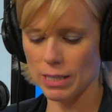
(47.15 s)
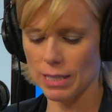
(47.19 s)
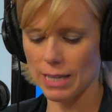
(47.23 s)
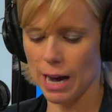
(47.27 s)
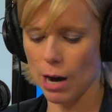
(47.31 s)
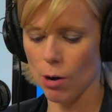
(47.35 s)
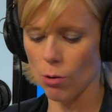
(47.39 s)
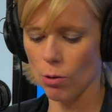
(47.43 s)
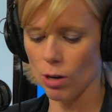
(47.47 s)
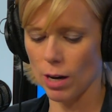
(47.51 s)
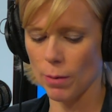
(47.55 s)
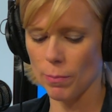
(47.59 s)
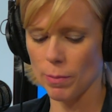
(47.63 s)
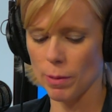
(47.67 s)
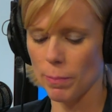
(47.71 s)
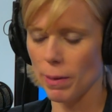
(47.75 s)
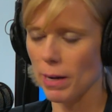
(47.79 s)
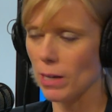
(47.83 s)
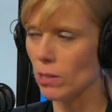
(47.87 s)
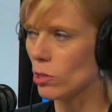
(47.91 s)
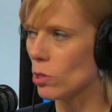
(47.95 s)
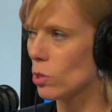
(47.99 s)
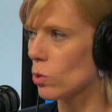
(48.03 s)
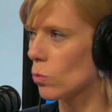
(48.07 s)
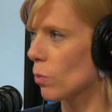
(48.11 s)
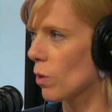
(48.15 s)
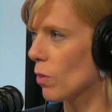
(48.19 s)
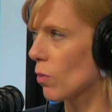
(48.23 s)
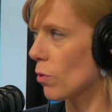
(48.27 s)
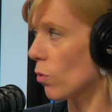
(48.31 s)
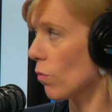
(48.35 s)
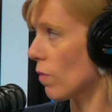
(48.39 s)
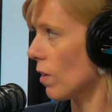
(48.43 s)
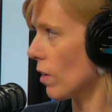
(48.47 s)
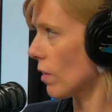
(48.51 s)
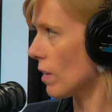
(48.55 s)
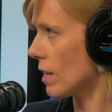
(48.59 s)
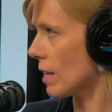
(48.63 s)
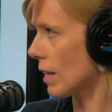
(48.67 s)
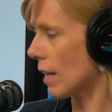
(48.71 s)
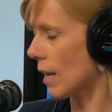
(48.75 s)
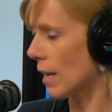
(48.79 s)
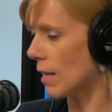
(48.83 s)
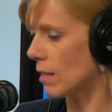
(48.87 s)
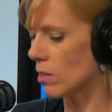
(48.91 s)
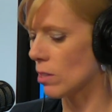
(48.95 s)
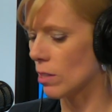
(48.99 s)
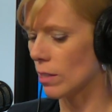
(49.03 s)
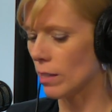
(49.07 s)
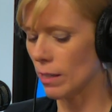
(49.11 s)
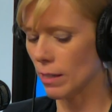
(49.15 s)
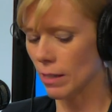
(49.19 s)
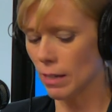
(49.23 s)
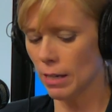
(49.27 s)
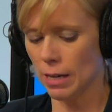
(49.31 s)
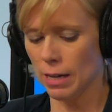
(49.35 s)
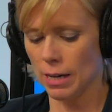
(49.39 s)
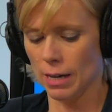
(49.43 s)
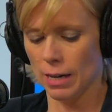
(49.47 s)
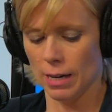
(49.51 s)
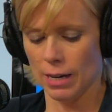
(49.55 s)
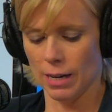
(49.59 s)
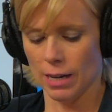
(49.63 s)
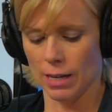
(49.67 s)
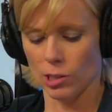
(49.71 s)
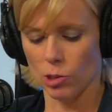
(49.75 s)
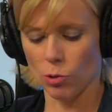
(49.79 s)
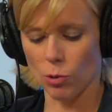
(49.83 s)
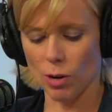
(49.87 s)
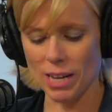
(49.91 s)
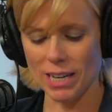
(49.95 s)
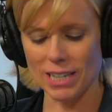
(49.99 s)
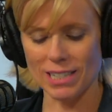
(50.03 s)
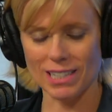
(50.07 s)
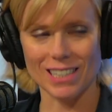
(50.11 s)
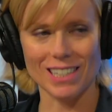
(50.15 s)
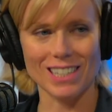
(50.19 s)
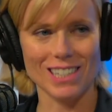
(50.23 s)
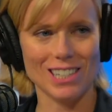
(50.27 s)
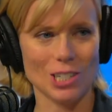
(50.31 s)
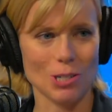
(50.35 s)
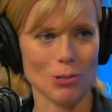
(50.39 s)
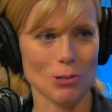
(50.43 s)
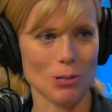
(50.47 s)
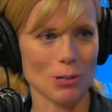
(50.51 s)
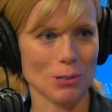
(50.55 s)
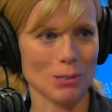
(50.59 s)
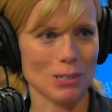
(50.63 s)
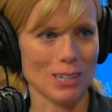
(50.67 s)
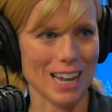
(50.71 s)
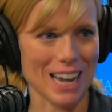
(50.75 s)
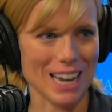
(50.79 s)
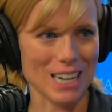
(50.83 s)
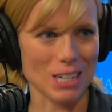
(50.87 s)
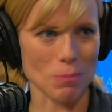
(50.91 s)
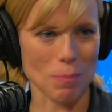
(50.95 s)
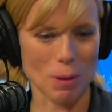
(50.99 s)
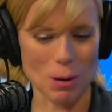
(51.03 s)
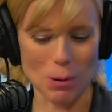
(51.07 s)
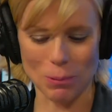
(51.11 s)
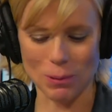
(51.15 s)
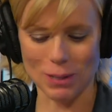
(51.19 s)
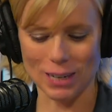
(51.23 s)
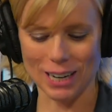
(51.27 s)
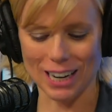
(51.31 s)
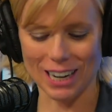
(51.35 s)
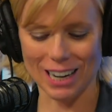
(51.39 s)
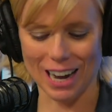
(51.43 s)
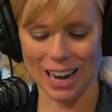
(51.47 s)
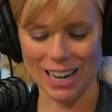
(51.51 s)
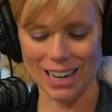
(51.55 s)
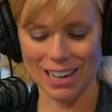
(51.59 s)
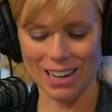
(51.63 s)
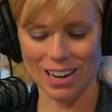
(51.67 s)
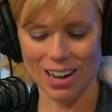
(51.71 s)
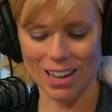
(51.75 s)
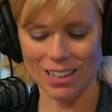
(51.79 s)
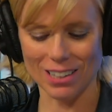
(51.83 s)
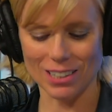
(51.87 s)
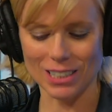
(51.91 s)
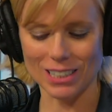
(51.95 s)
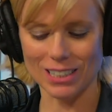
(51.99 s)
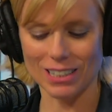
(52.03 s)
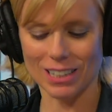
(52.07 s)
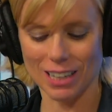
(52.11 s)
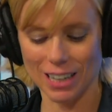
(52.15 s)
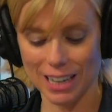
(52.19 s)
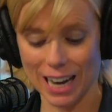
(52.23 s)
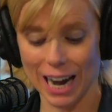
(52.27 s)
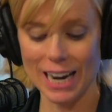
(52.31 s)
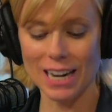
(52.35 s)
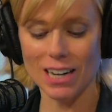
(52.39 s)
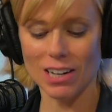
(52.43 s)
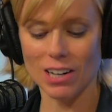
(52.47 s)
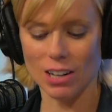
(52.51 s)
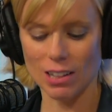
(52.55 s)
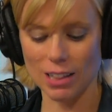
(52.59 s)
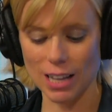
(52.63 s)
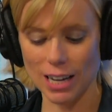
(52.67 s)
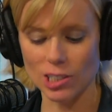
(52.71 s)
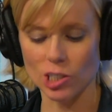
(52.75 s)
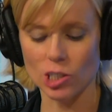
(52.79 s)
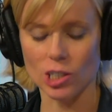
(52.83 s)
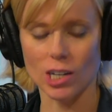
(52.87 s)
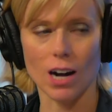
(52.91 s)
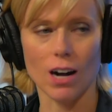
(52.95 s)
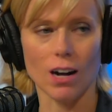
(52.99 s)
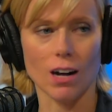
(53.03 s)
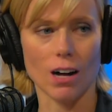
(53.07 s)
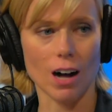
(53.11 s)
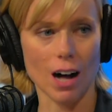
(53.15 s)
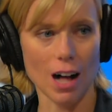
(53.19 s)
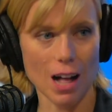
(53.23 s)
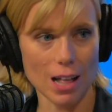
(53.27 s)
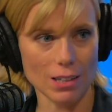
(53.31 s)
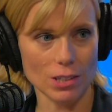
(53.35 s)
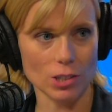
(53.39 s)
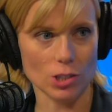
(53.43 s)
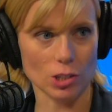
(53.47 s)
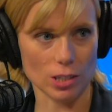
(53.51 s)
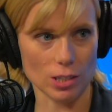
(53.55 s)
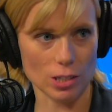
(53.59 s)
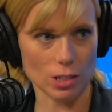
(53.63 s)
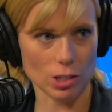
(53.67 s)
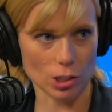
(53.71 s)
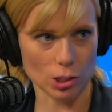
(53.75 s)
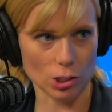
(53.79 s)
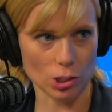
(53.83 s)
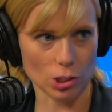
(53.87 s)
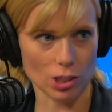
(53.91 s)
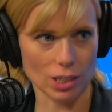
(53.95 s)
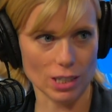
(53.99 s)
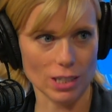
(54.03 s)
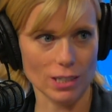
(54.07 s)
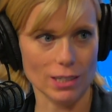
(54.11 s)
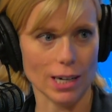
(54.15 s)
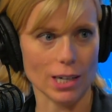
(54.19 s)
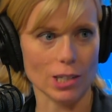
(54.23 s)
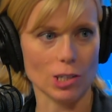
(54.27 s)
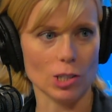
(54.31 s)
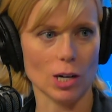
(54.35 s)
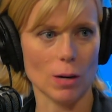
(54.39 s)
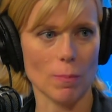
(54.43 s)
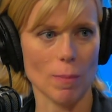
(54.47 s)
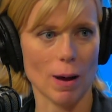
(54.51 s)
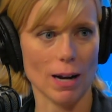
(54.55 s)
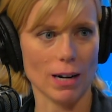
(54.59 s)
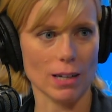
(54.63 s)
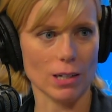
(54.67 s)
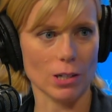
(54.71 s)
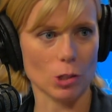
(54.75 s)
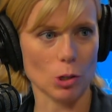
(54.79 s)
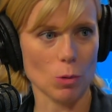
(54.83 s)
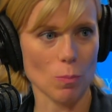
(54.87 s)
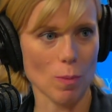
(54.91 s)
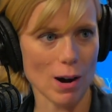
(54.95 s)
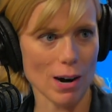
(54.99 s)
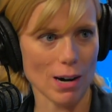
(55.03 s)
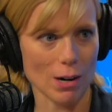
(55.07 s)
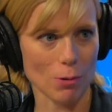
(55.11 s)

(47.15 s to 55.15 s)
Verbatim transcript: the outcome in patients with ovarian cancer? Joining us in studio today is Mayo Clinic gynecolo- gynecologic oncologist surgeon, Dr. Amanika Kumar.